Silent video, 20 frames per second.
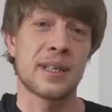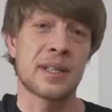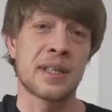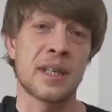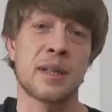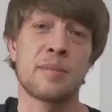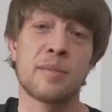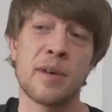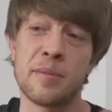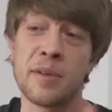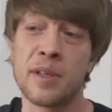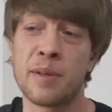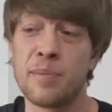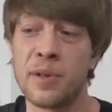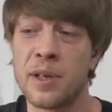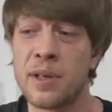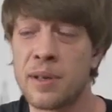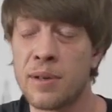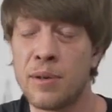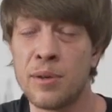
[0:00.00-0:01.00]
And here is
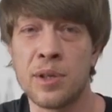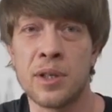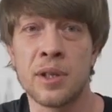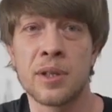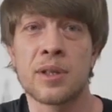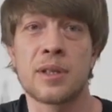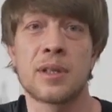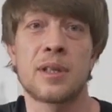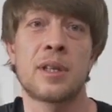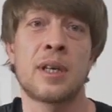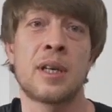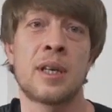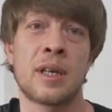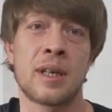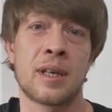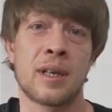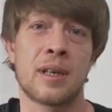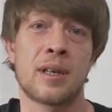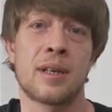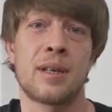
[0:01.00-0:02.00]
the moment to switch
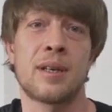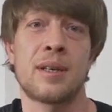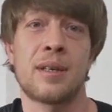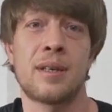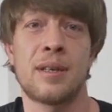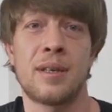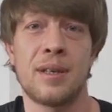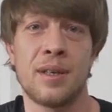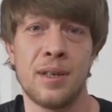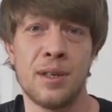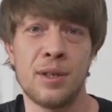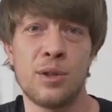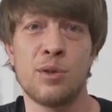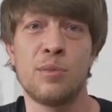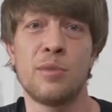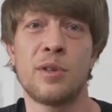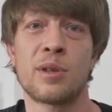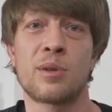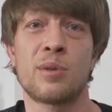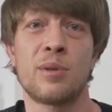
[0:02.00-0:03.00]
to the main part of
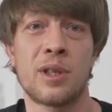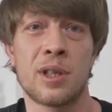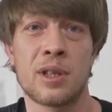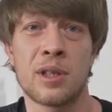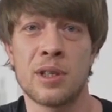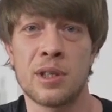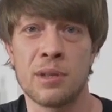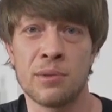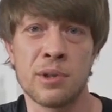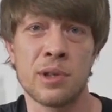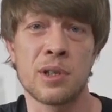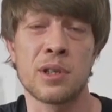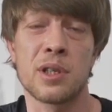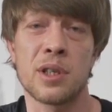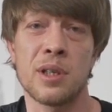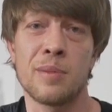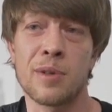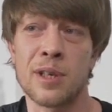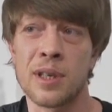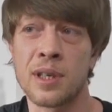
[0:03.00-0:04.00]
today's review.
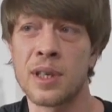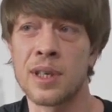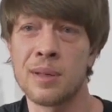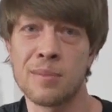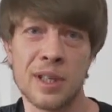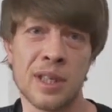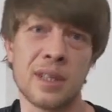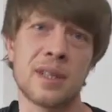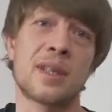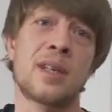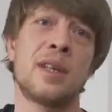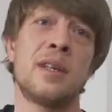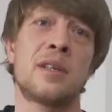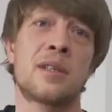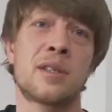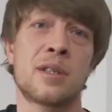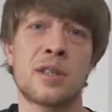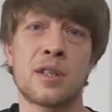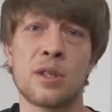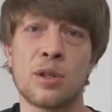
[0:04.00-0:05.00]
Of course, it's the
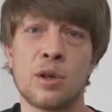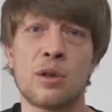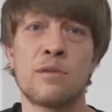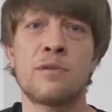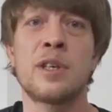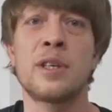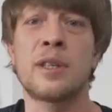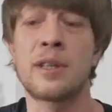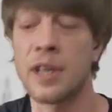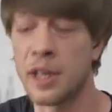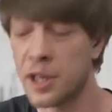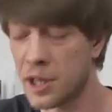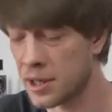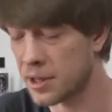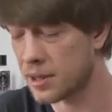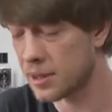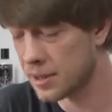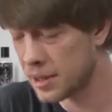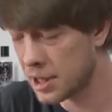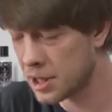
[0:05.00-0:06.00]
machine. The name
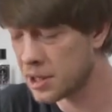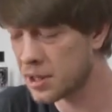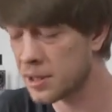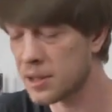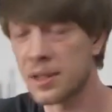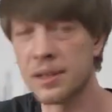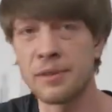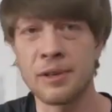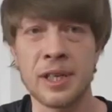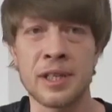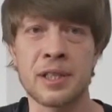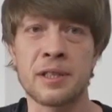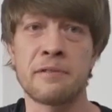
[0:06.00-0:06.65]
of the machine is